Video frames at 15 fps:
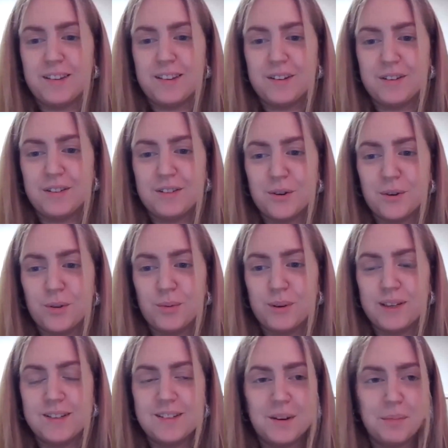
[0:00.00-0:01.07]
There's
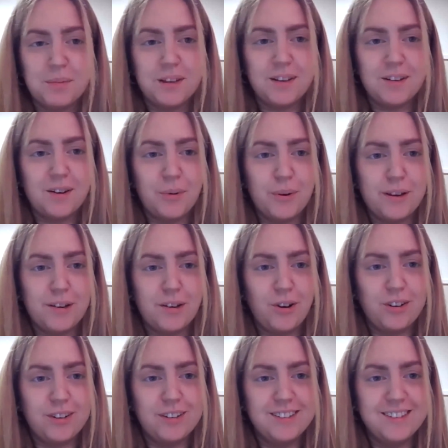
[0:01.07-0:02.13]
always something going
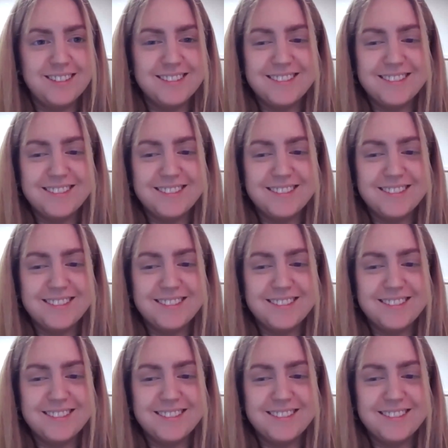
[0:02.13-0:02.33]
on.